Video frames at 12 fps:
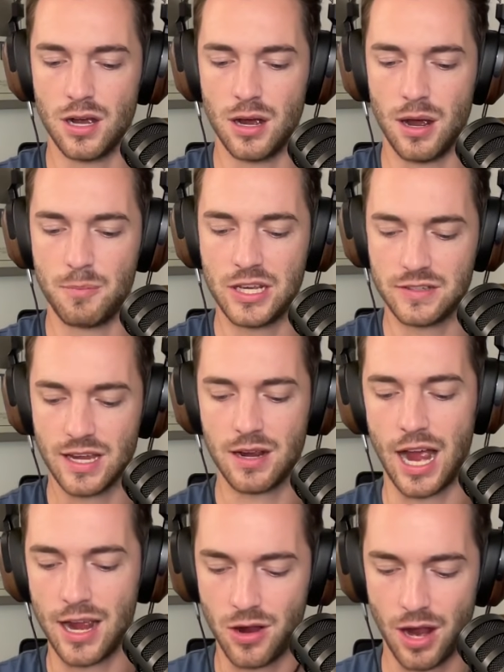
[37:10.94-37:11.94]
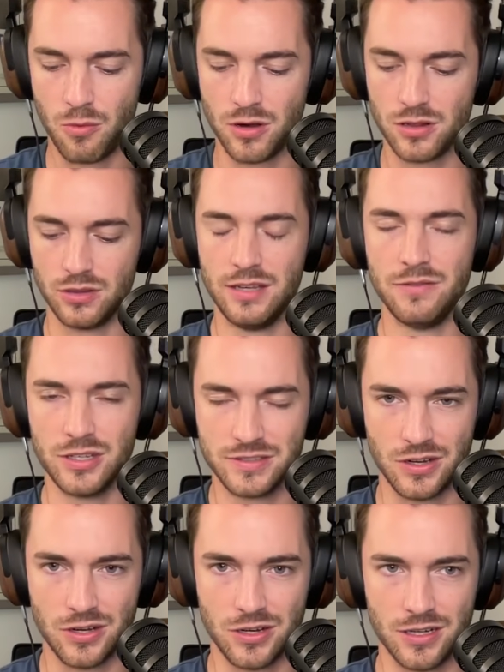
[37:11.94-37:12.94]
because I want to leave us
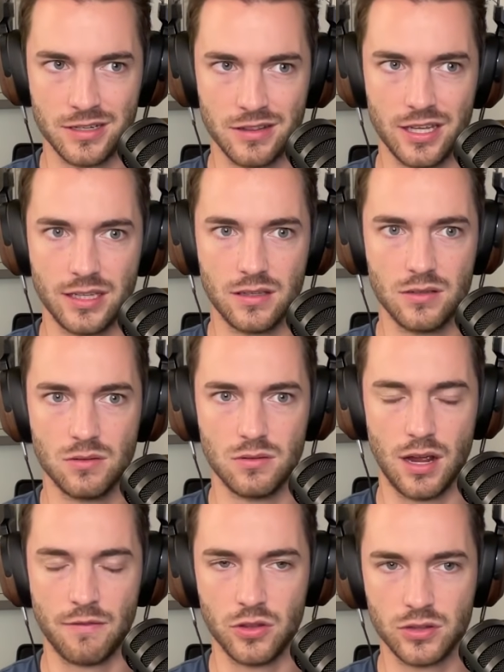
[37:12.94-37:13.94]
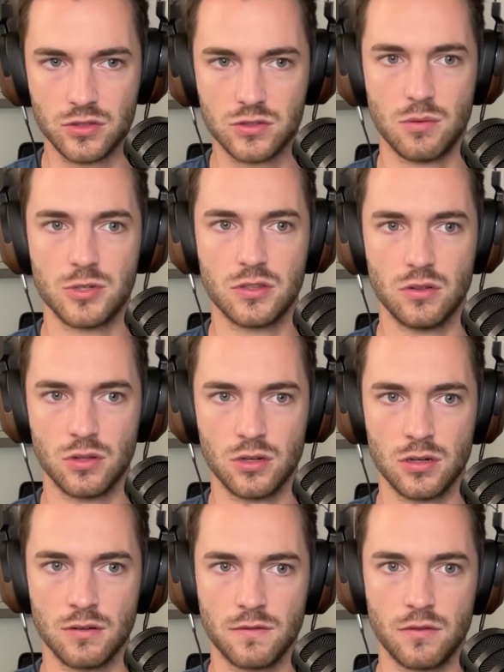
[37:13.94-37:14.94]
on like, I feel like there's so much to
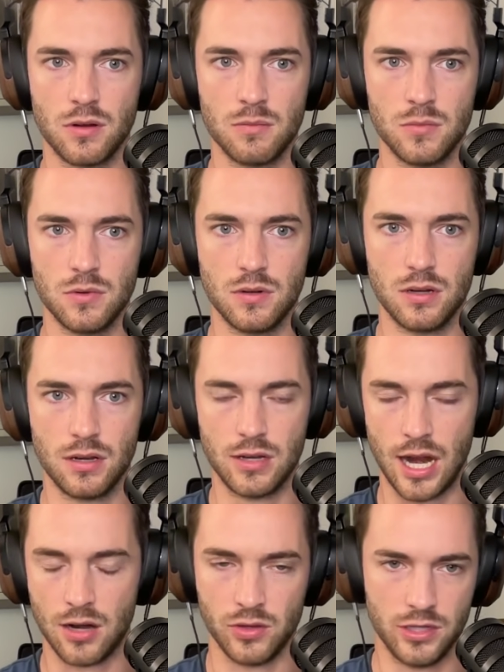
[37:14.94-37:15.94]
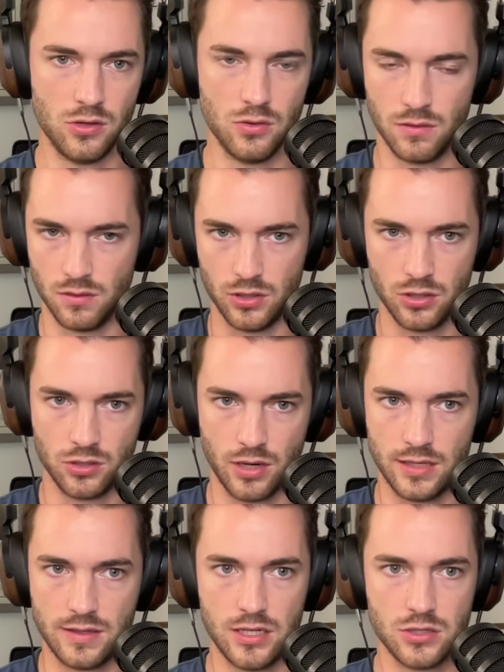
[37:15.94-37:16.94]
learn from not only you're a
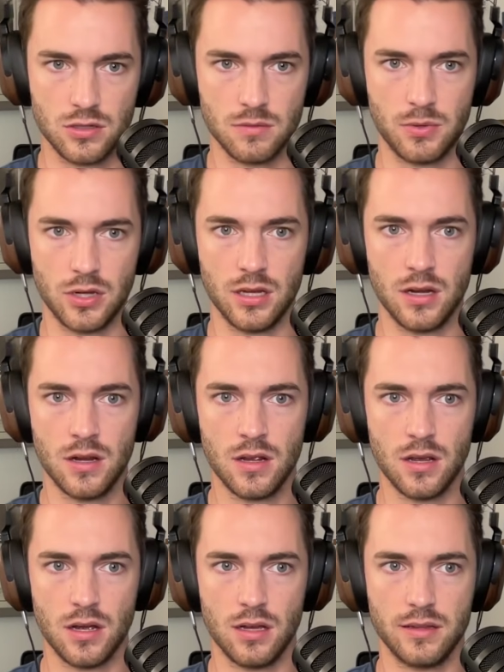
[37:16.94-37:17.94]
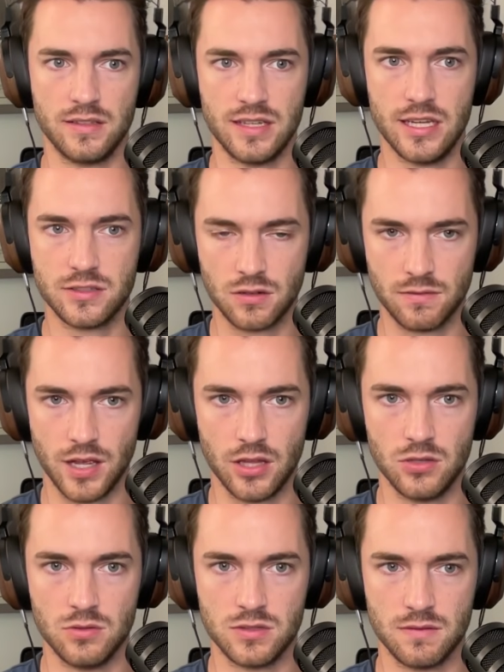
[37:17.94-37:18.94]
great teacher, but these Eastern
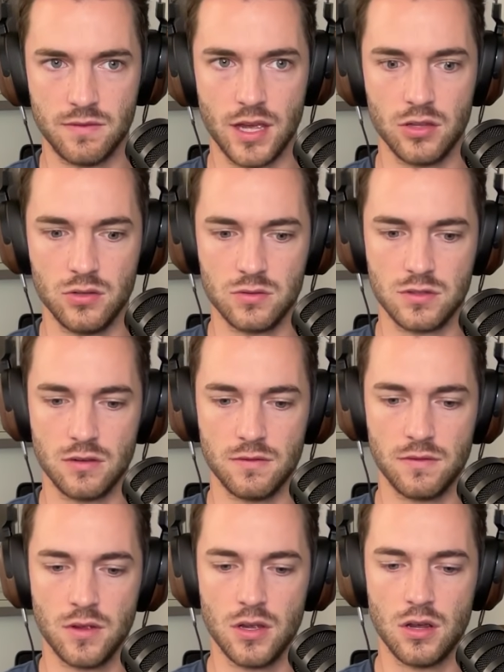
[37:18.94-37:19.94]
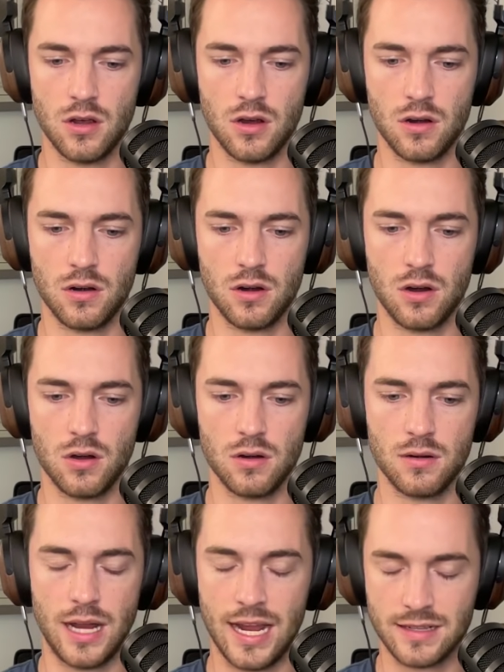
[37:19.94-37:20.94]
values and values of
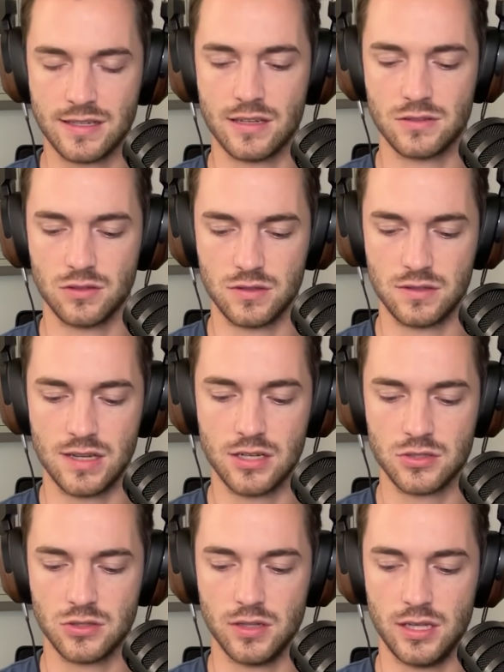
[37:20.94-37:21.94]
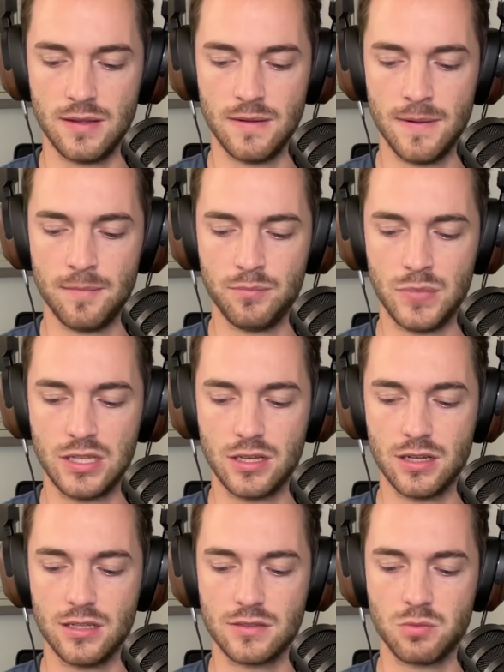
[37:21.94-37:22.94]
our ancestors, essentially,
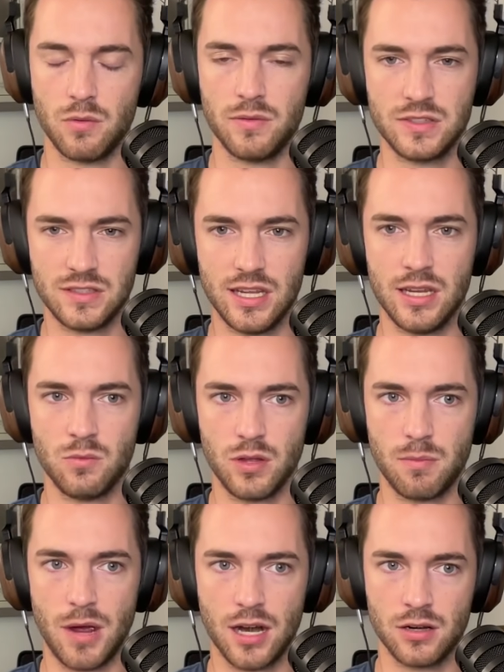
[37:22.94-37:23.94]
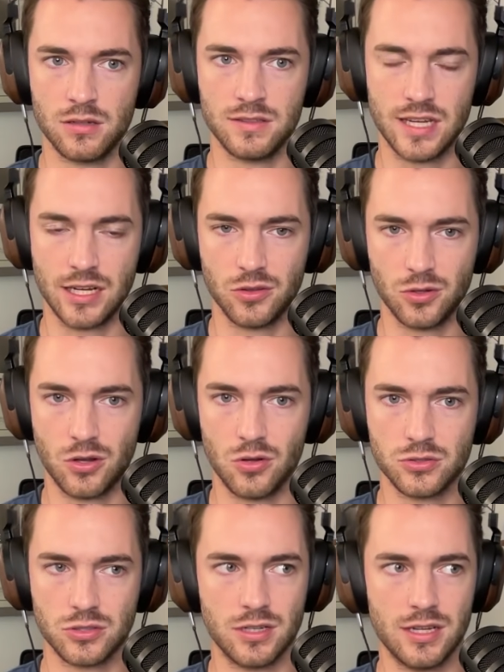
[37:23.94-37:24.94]
because what we've seen with modern secular
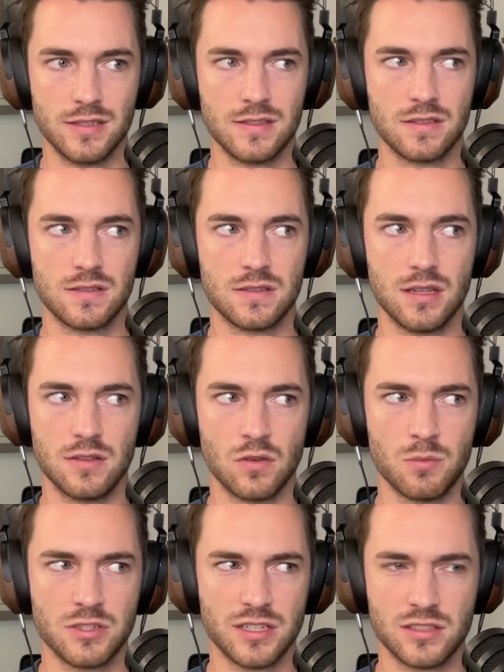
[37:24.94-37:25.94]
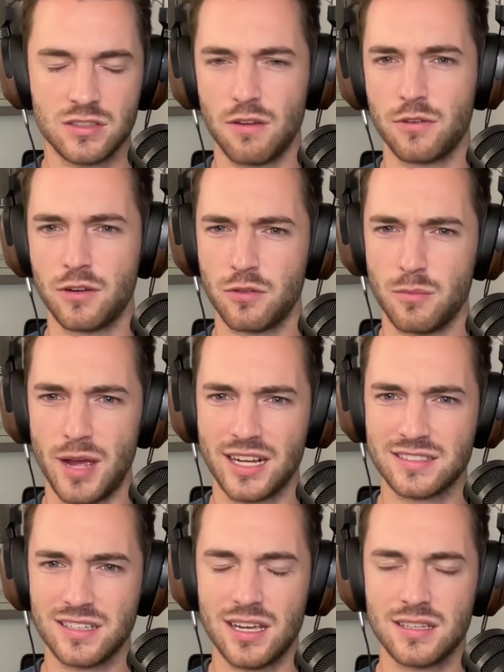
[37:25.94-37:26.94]
culture is it's almost like suffering from
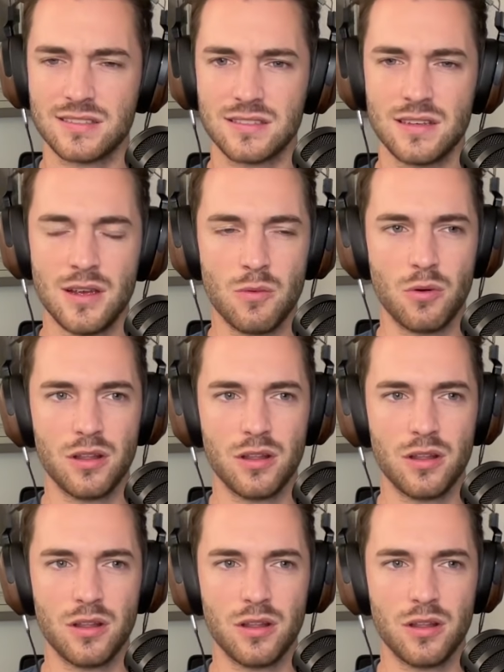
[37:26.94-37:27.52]
excess. One of